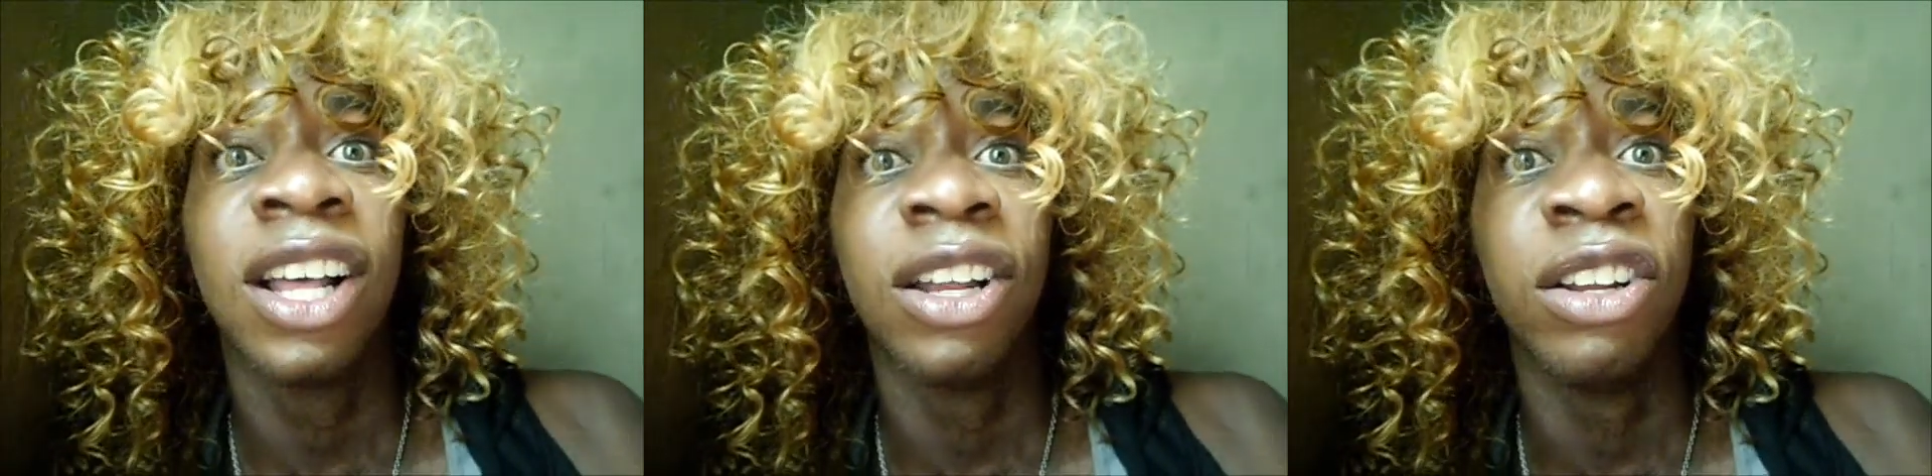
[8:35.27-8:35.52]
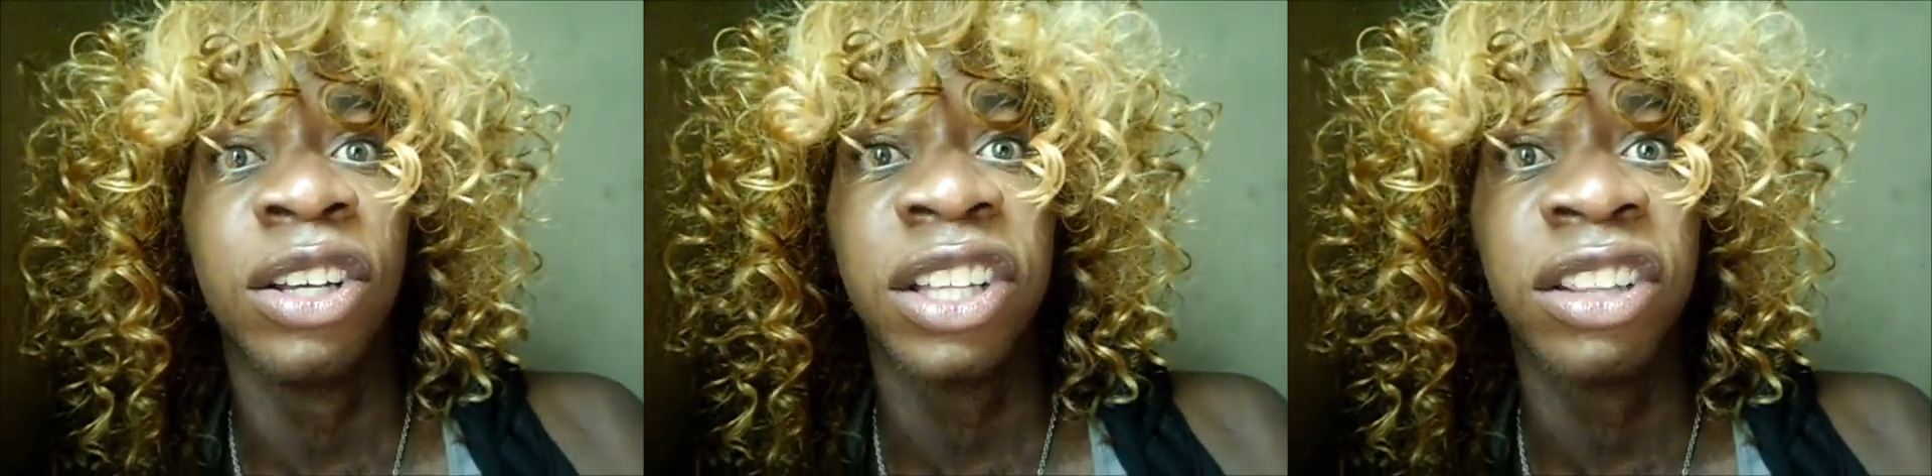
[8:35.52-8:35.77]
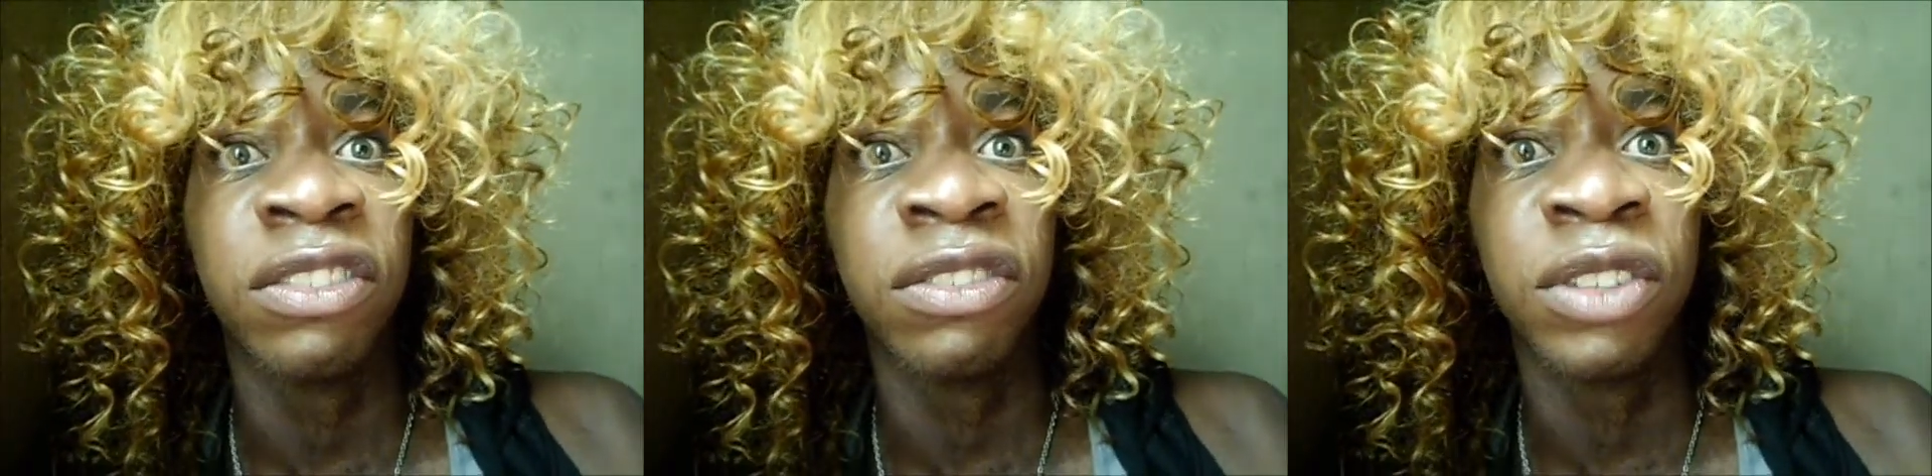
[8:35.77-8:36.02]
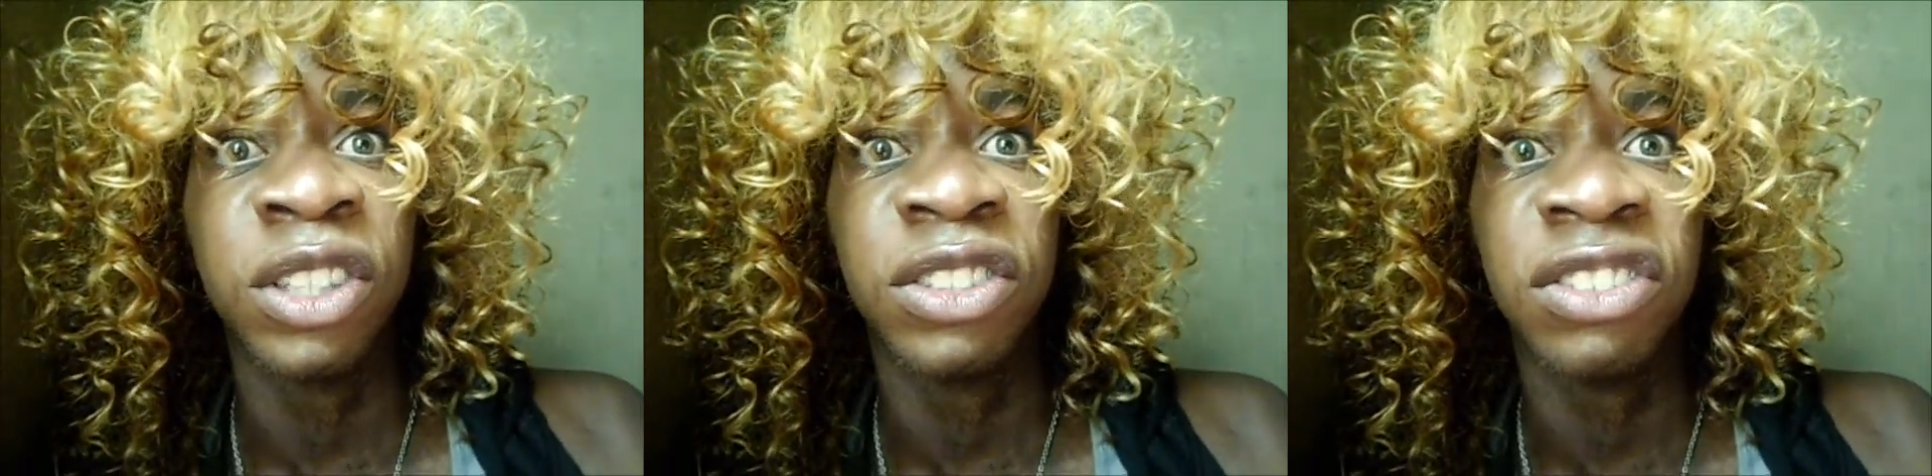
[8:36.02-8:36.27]
Look at the
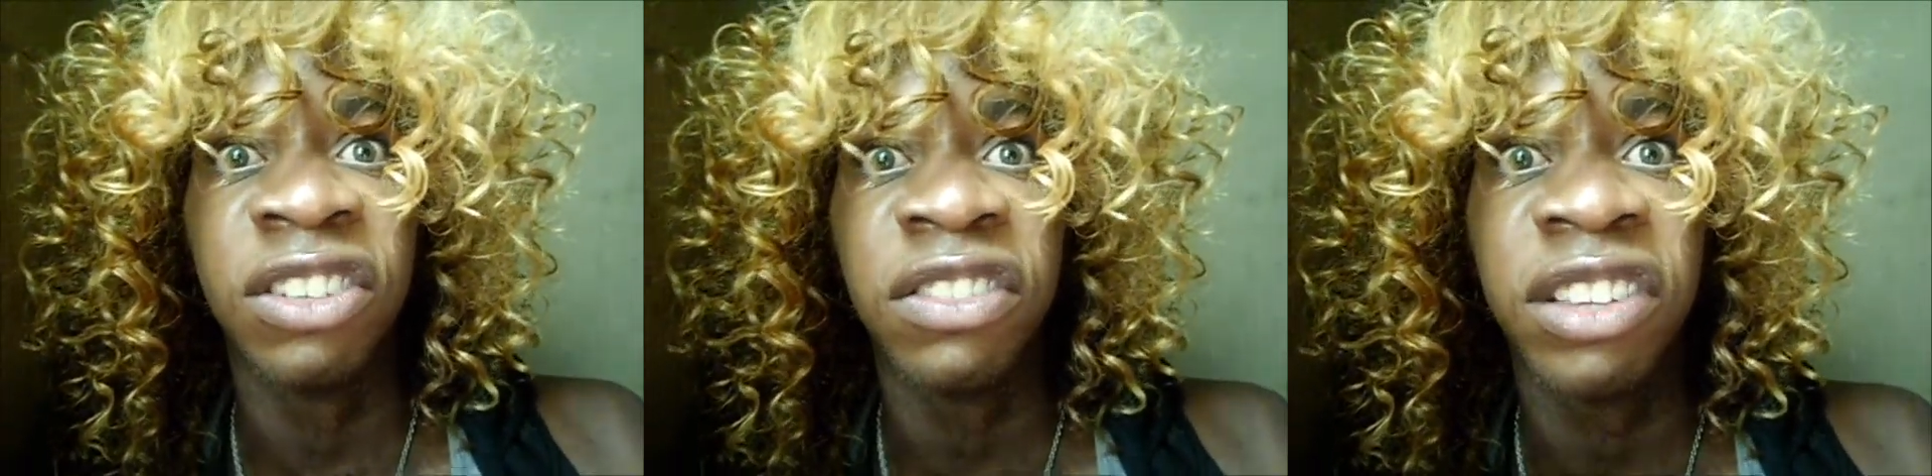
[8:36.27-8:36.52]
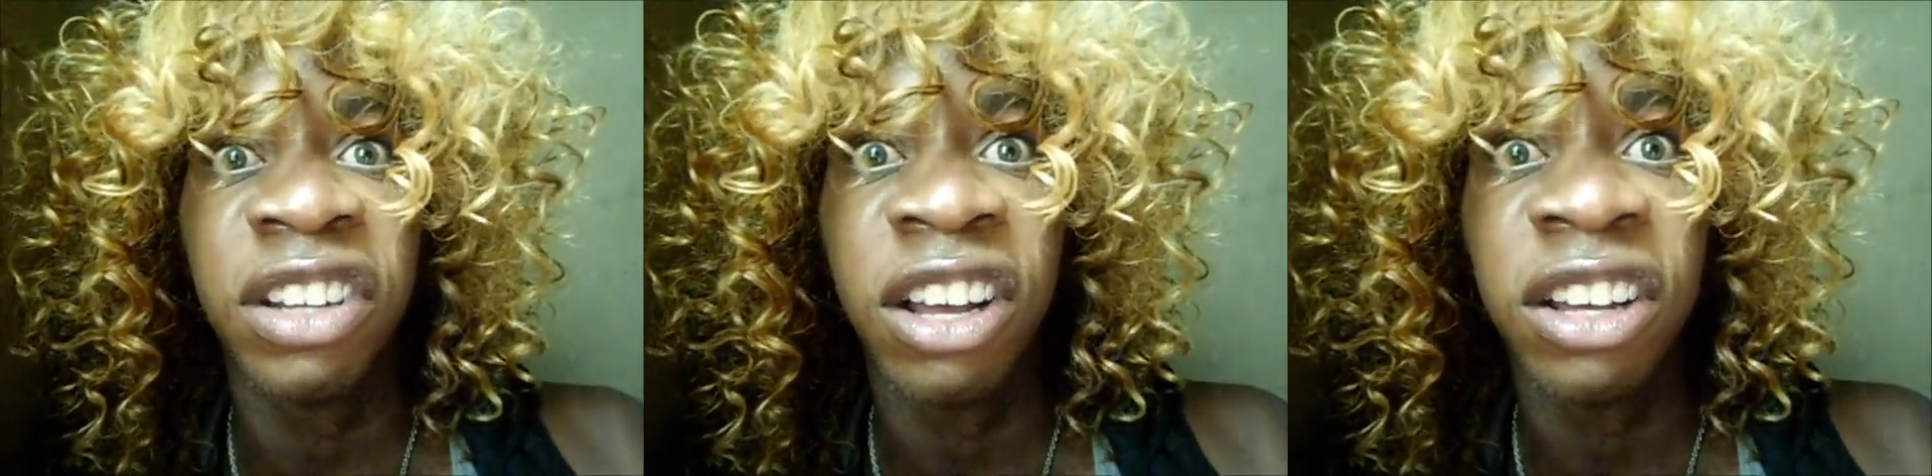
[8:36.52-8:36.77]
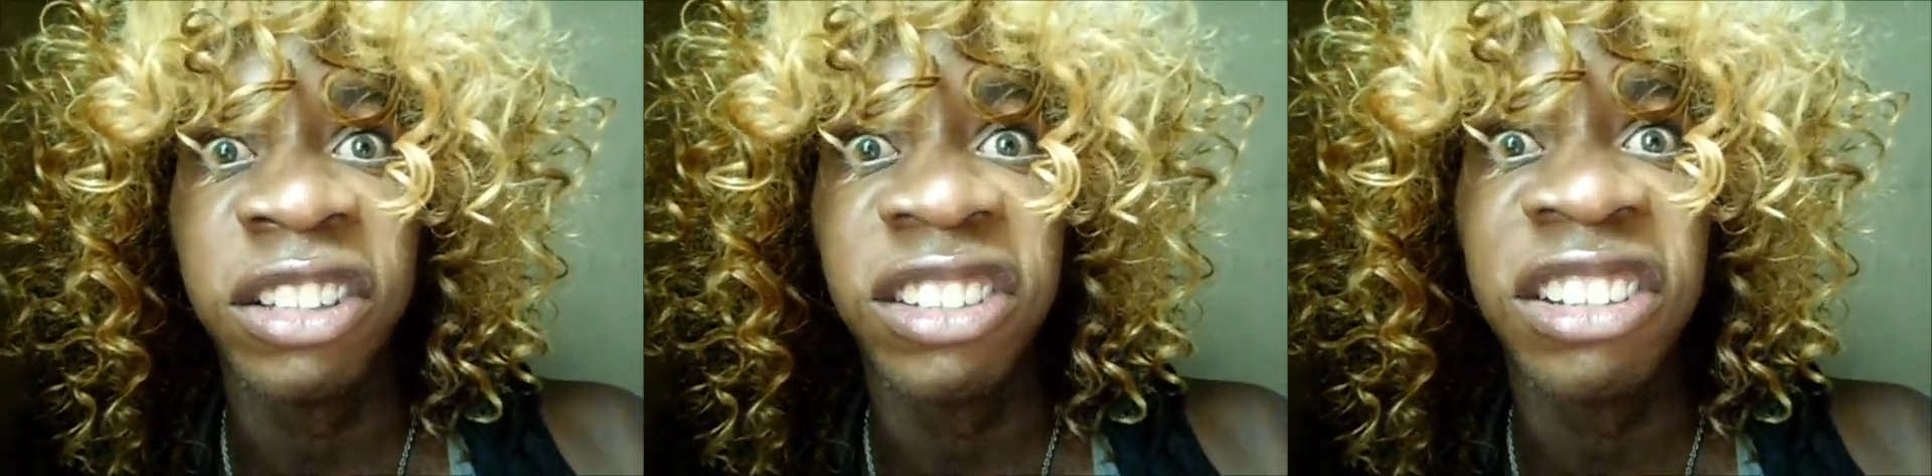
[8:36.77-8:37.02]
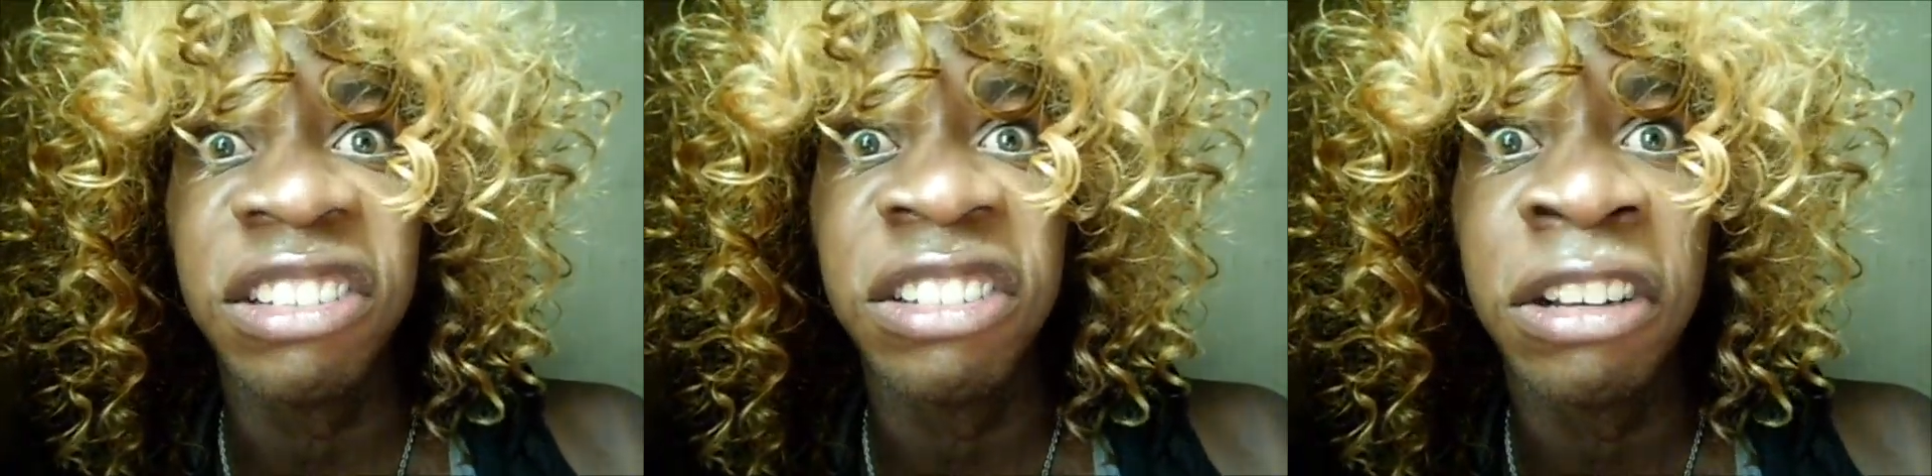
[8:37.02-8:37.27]
free stuff that I
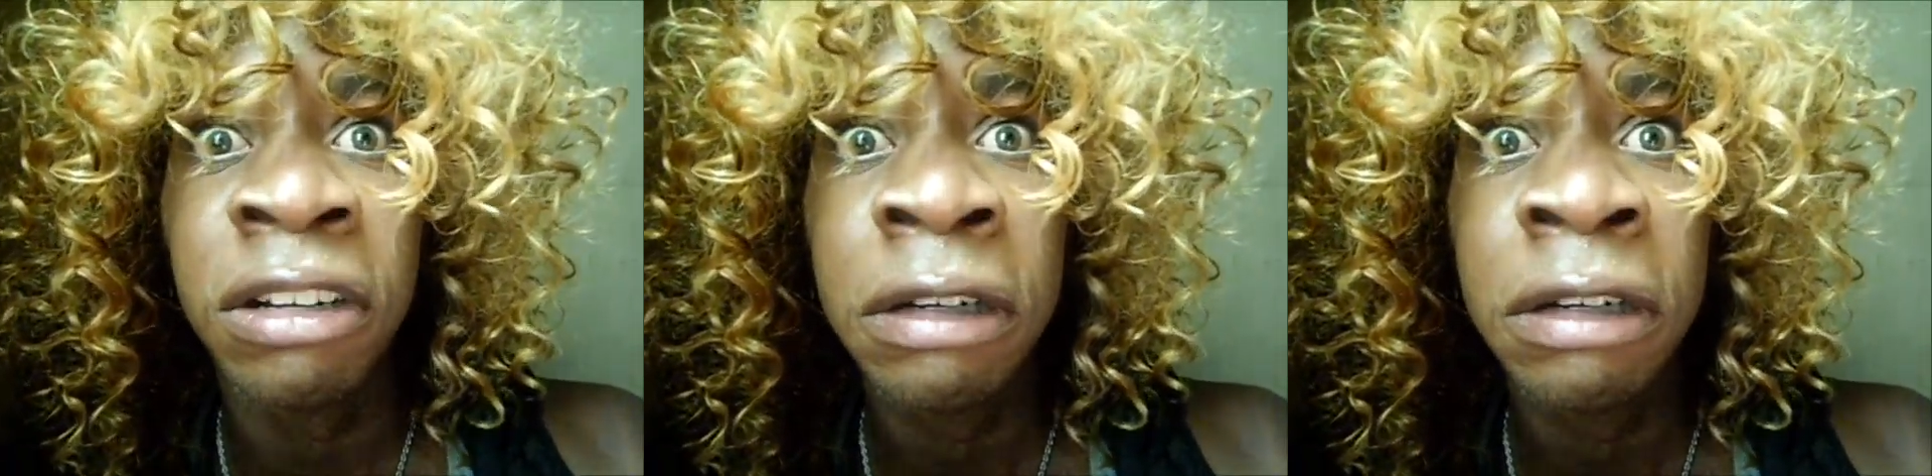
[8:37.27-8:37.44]
get.